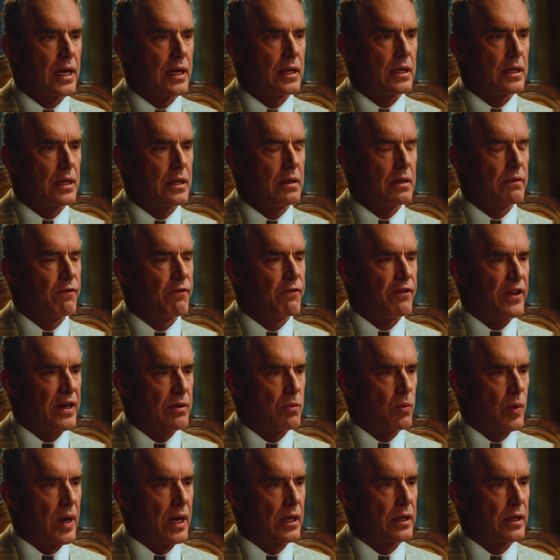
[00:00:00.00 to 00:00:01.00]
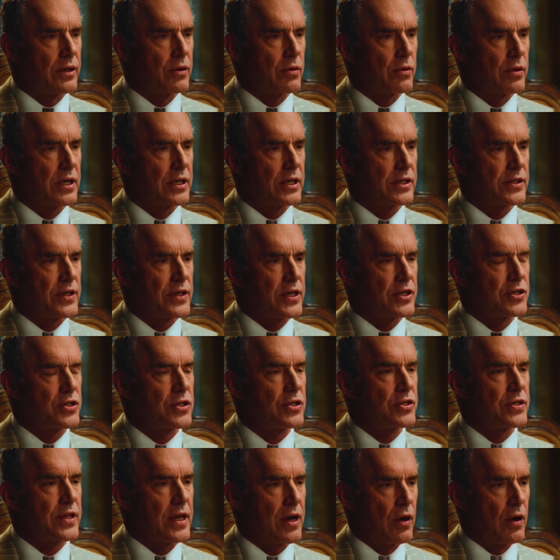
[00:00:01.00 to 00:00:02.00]
They didn't fit well in
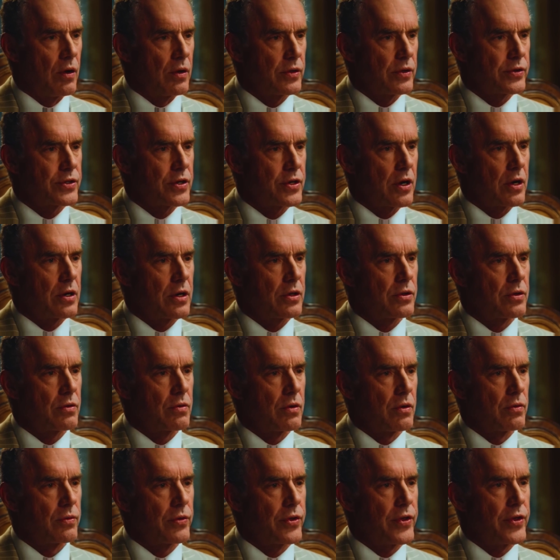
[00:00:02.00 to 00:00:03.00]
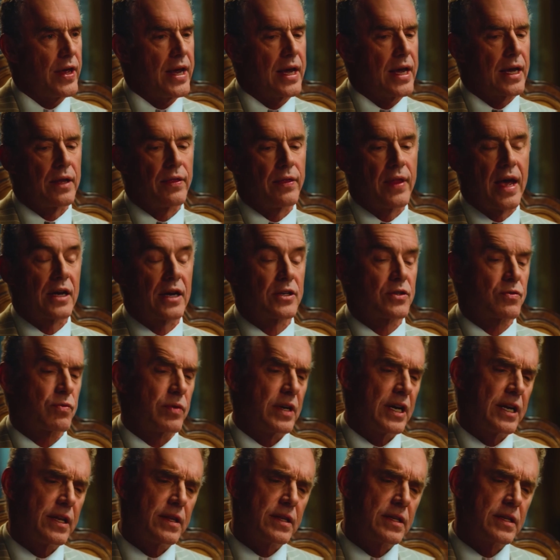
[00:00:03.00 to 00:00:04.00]
organizations. They all started their own thing. Mm-hmm. And that's
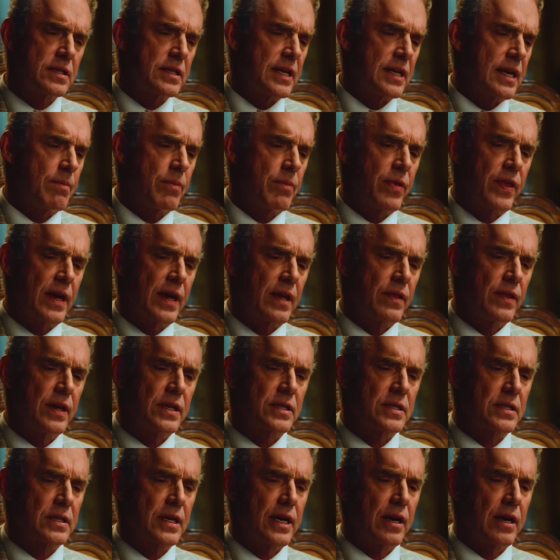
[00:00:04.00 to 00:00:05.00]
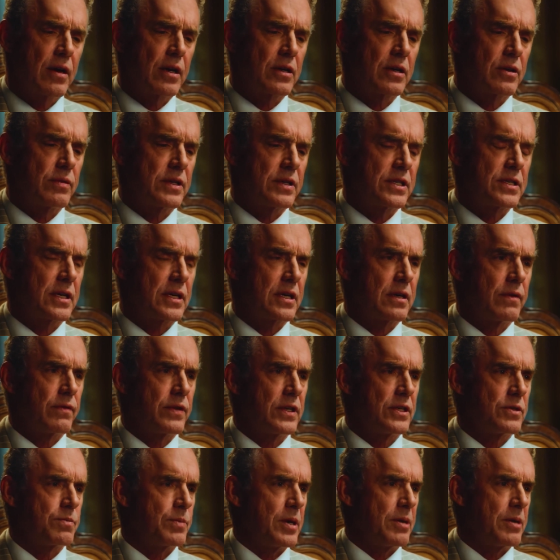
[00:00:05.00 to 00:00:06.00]
really the same thing that's characteristic of
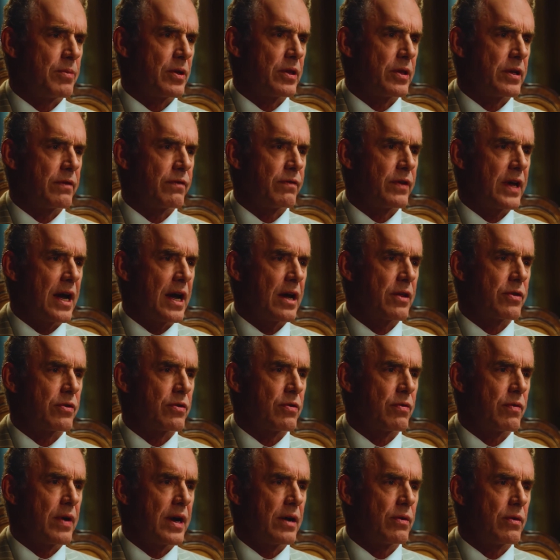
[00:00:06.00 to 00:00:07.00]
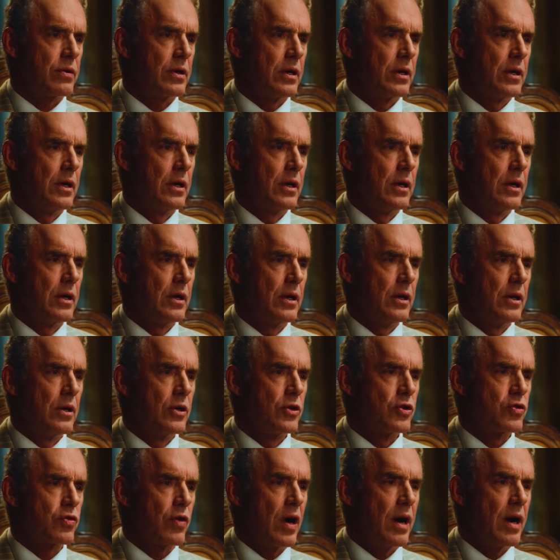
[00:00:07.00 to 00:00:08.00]
these people that have gathered around
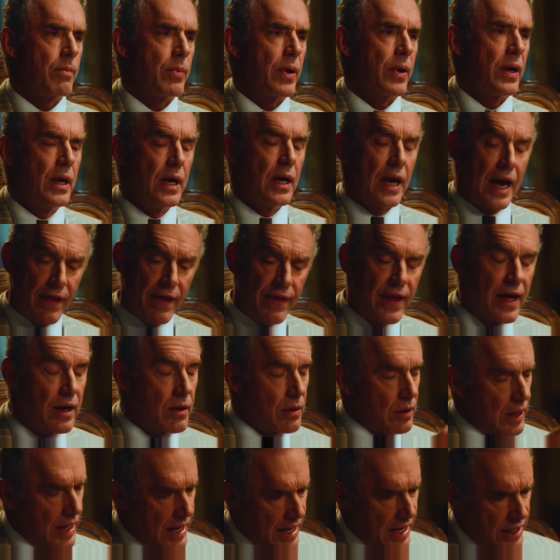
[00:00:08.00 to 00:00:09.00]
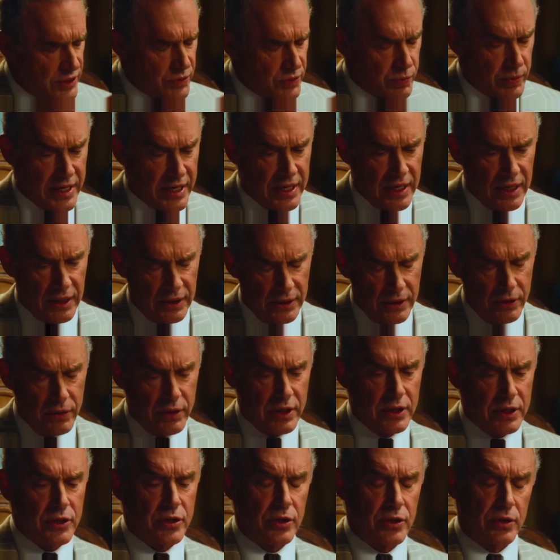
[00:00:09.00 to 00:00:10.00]
Trump. And then, as we
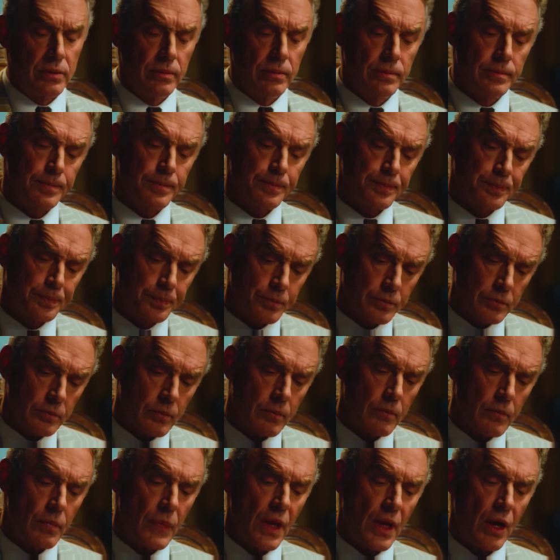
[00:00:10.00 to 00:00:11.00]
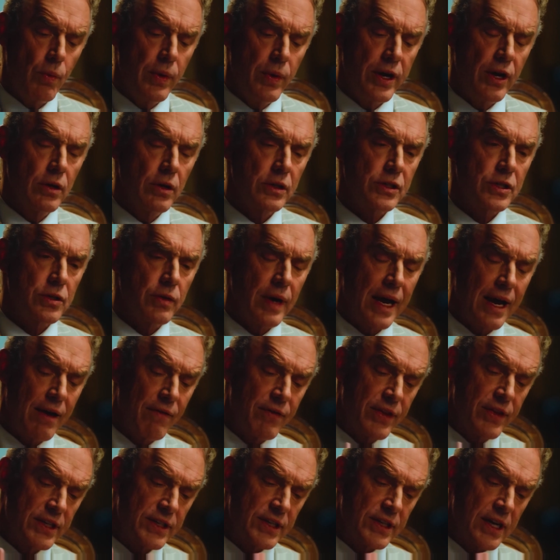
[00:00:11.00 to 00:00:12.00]
alluded to, we also
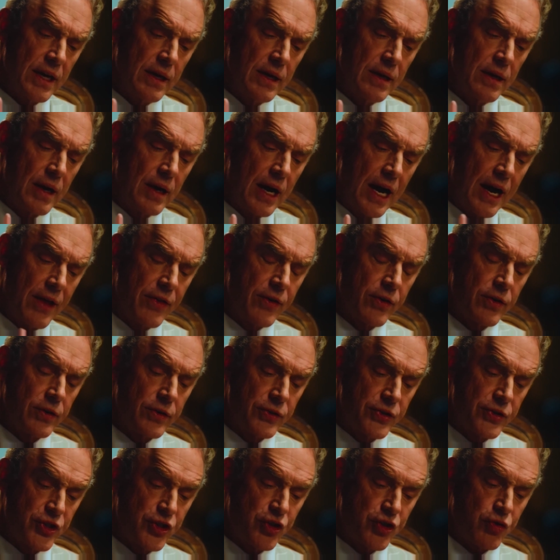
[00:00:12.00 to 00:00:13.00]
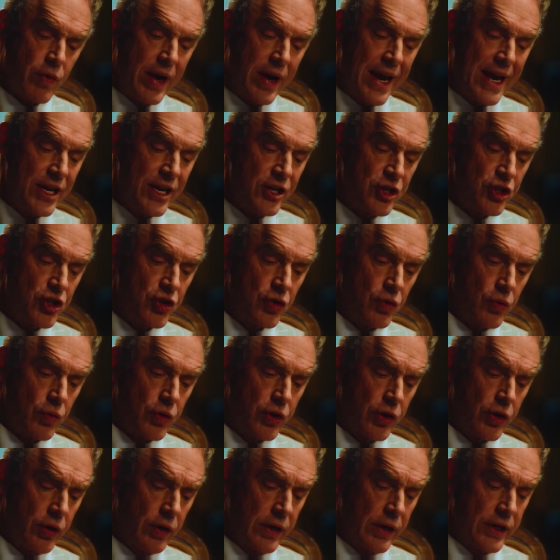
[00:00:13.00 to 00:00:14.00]
have this other strange
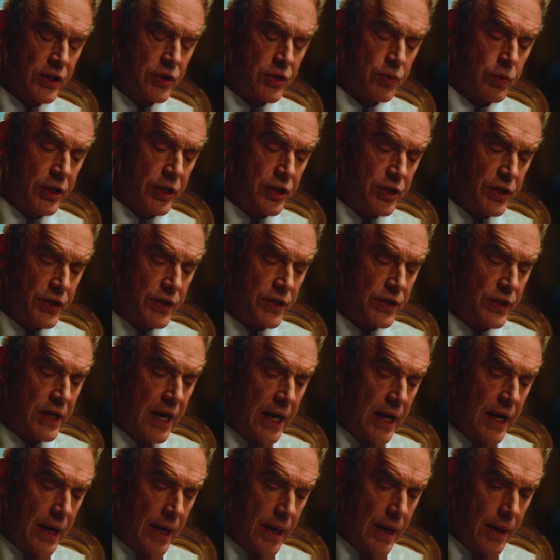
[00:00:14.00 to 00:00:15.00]
occurrence, which is